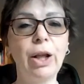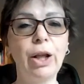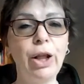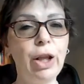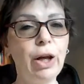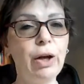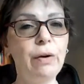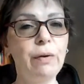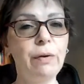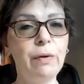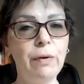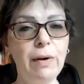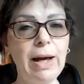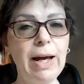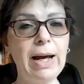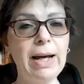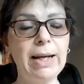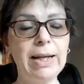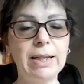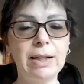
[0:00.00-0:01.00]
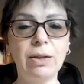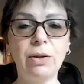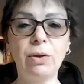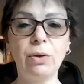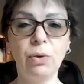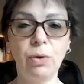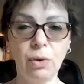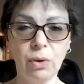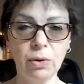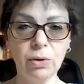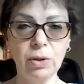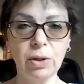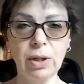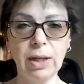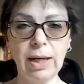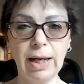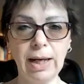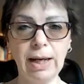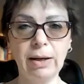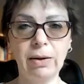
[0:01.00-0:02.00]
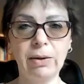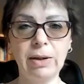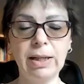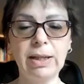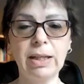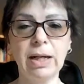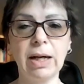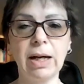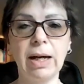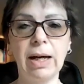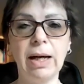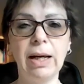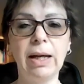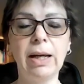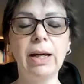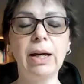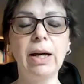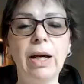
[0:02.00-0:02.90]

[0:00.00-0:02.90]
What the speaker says: Low fat is not a healthy diet.